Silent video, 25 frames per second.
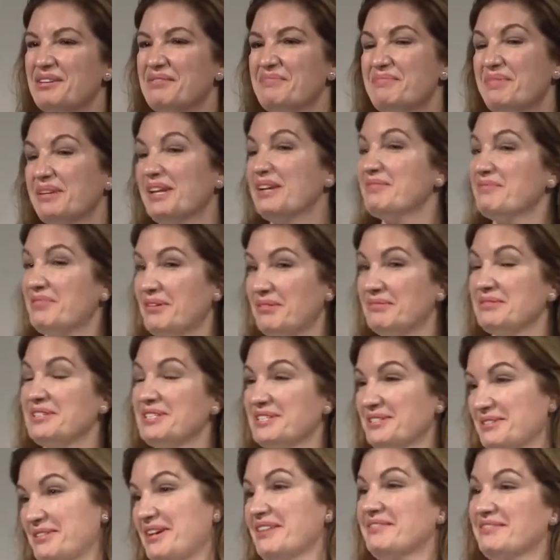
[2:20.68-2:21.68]
But I probably
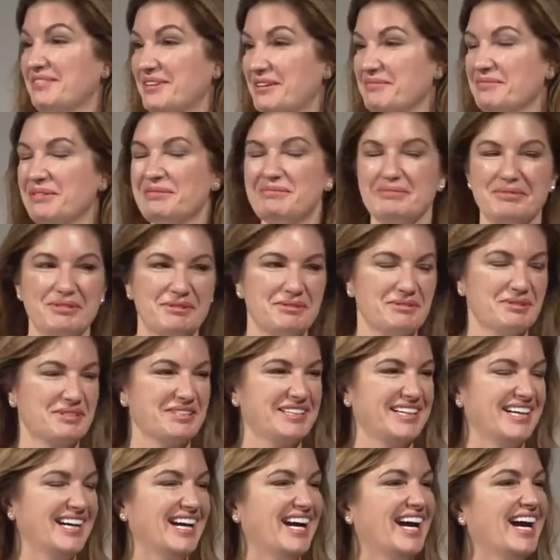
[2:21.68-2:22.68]
do have great big balls,
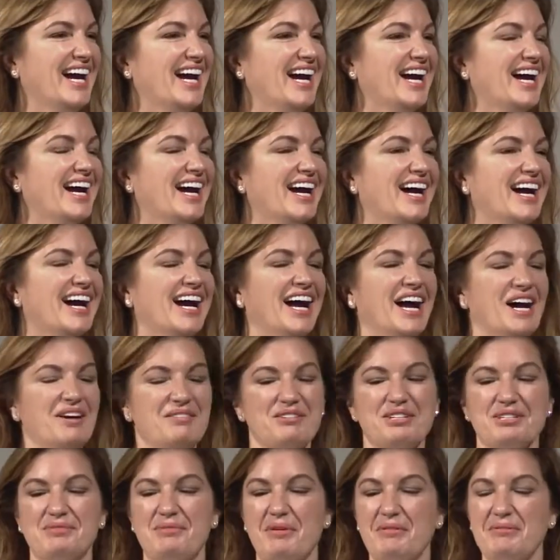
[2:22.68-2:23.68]

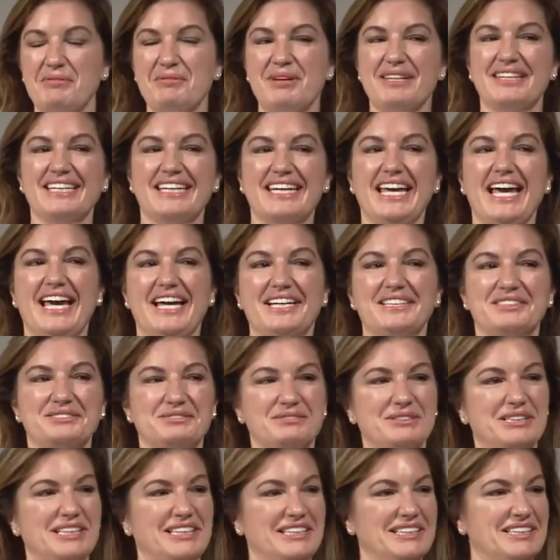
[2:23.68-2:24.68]
which is probably where the Can and
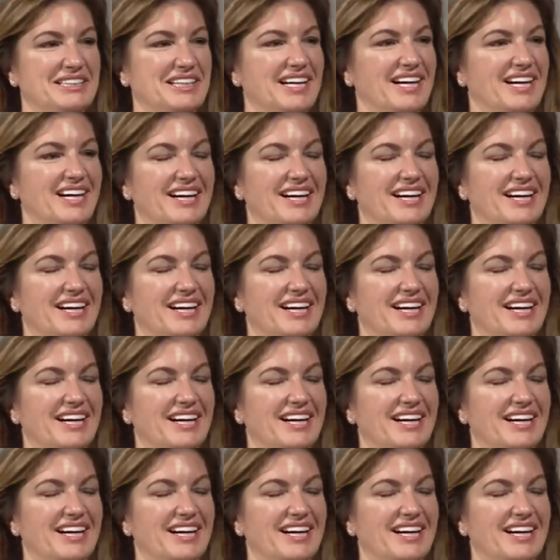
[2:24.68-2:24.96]
Will